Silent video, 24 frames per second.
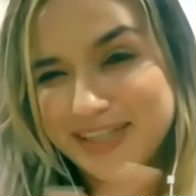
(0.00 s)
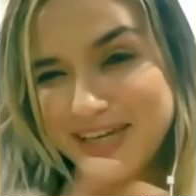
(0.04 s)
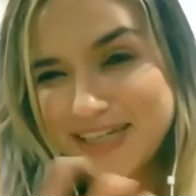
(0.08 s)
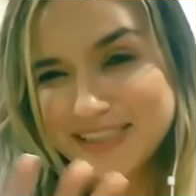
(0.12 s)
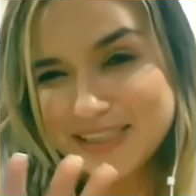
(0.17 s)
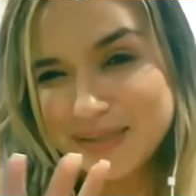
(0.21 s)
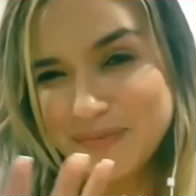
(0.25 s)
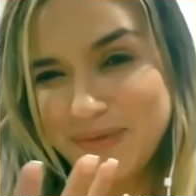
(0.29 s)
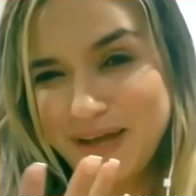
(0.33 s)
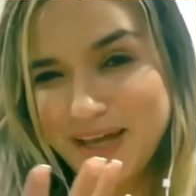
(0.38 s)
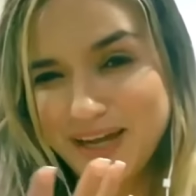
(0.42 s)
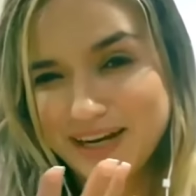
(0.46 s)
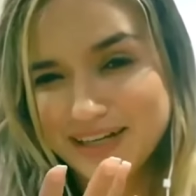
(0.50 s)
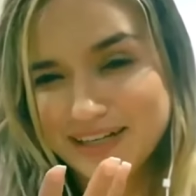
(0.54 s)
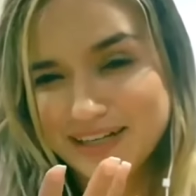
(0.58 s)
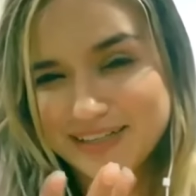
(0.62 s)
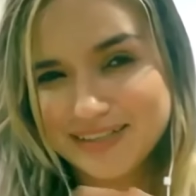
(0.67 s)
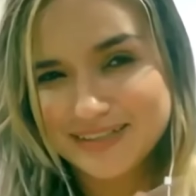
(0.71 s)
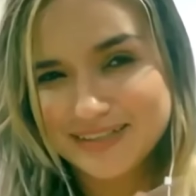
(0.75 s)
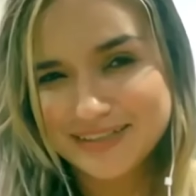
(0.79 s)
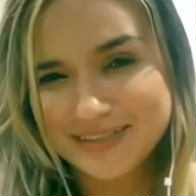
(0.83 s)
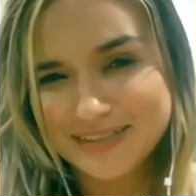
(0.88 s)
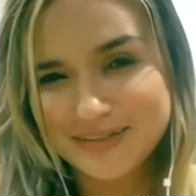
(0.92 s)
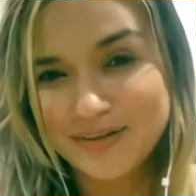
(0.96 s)
it doesn't right. matter.
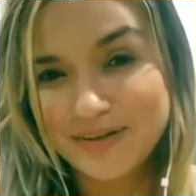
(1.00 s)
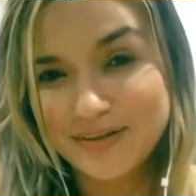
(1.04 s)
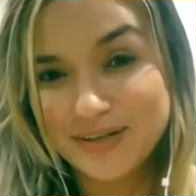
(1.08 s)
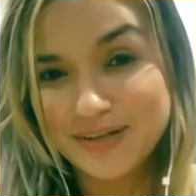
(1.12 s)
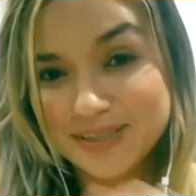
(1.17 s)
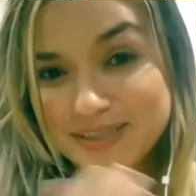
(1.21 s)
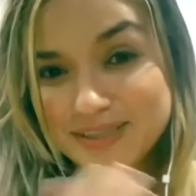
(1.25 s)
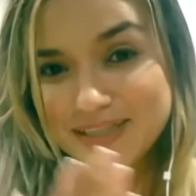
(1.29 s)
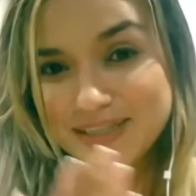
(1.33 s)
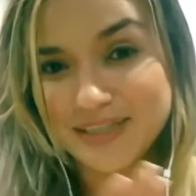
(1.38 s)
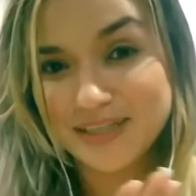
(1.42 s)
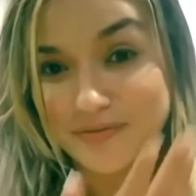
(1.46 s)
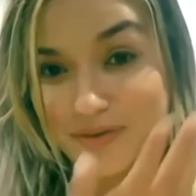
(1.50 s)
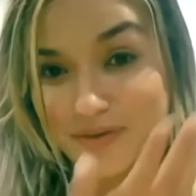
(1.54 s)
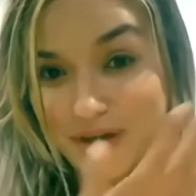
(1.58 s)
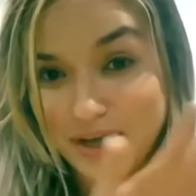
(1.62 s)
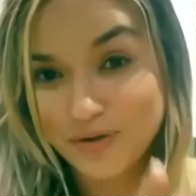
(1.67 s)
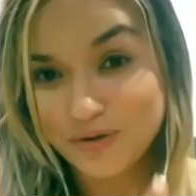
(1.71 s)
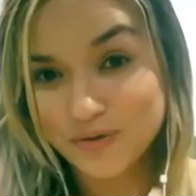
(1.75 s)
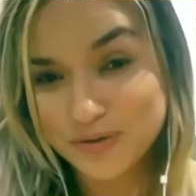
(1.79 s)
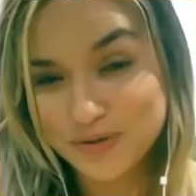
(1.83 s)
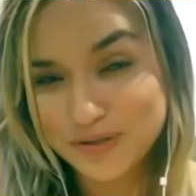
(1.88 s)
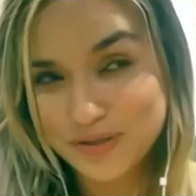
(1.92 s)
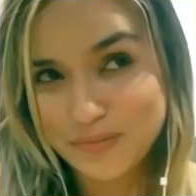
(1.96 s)
It's, you know, it's still, if
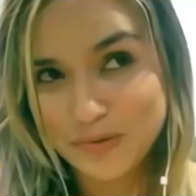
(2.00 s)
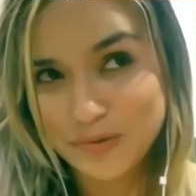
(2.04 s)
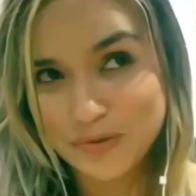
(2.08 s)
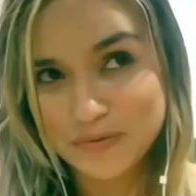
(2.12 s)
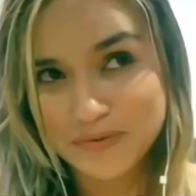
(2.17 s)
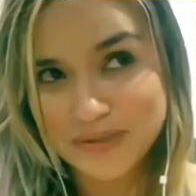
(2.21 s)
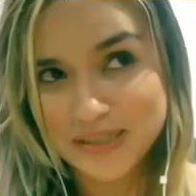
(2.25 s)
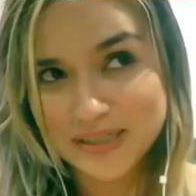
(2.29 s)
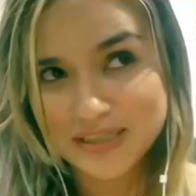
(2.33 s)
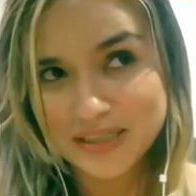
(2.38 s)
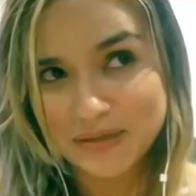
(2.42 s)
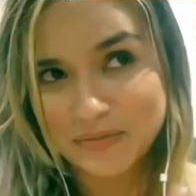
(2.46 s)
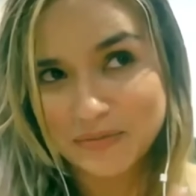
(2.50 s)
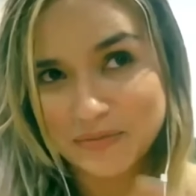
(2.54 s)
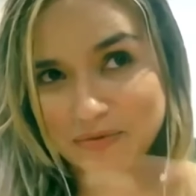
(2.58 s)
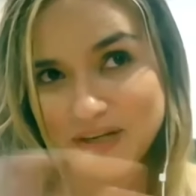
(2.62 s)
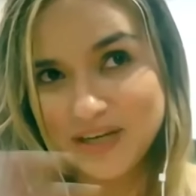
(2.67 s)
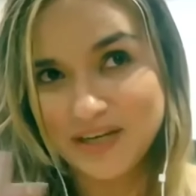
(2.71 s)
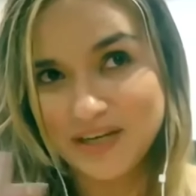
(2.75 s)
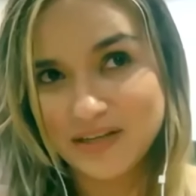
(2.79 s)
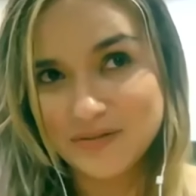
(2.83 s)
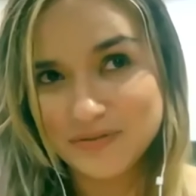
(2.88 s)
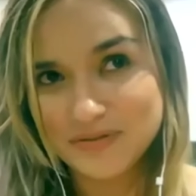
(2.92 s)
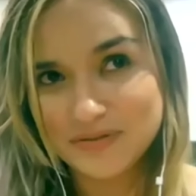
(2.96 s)
I go to the movies, I'm
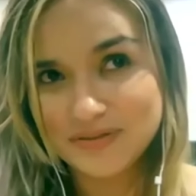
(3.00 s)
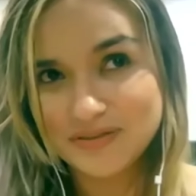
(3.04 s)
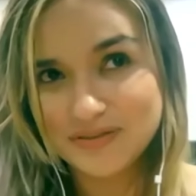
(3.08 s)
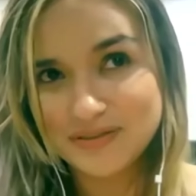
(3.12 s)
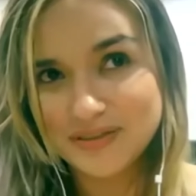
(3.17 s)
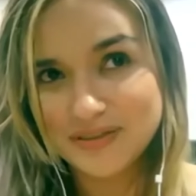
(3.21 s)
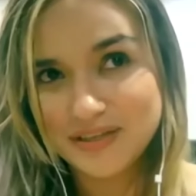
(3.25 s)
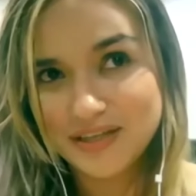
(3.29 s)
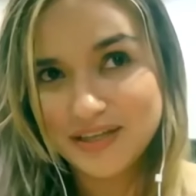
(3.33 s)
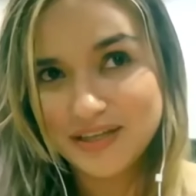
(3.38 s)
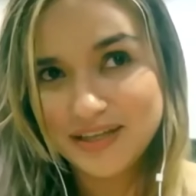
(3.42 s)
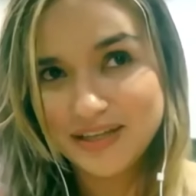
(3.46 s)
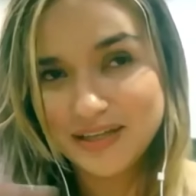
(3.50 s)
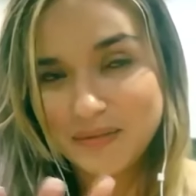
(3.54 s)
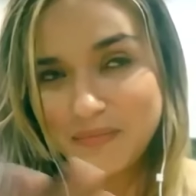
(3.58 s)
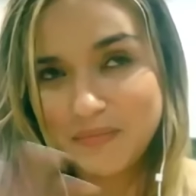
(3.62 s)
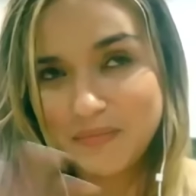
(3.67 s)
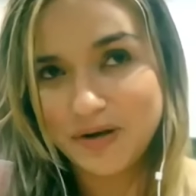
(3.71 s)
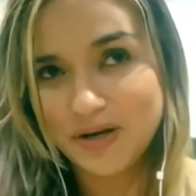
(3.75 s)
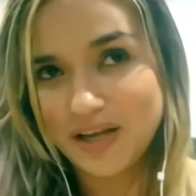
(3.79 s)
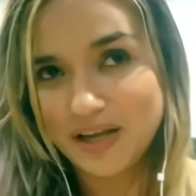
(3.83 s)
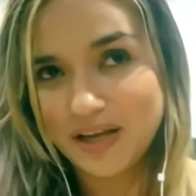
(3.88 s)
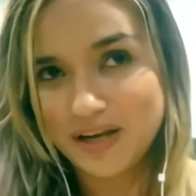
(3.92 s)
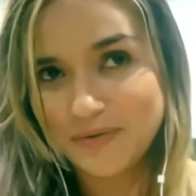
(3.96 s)
going to lose the
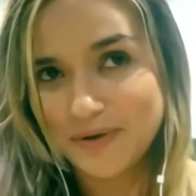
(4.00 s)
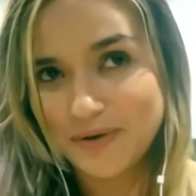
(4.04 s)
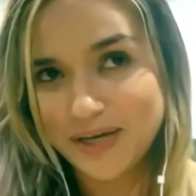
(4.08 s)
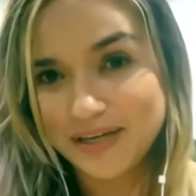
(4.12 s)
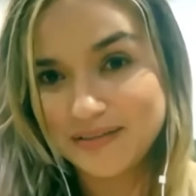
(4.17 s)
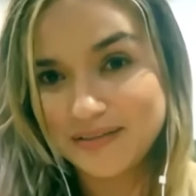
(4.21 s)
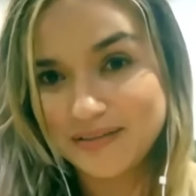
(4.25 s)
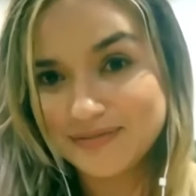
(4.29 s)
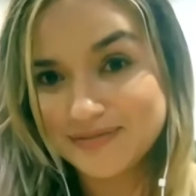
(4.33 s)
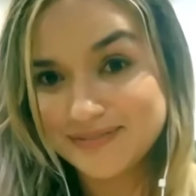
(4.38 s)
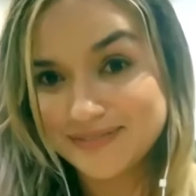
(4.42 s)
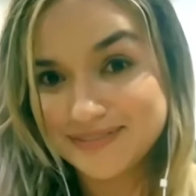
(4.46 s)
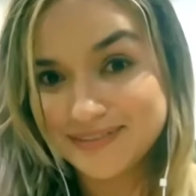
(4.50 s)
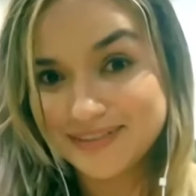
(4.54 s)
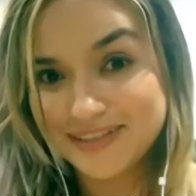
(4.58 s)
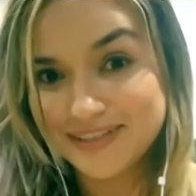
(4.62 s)
money anyway. Right.